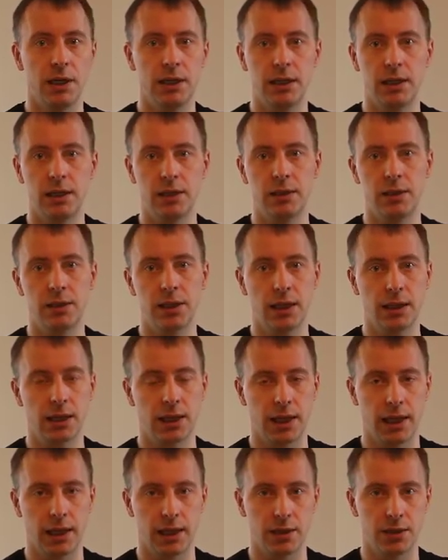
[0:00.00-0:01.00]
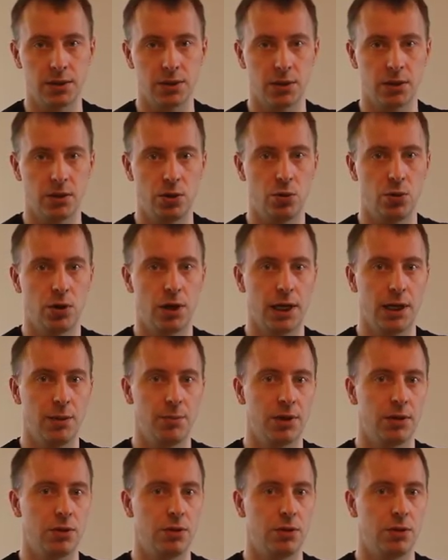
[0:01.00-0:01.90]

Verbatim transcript: In that case, you are able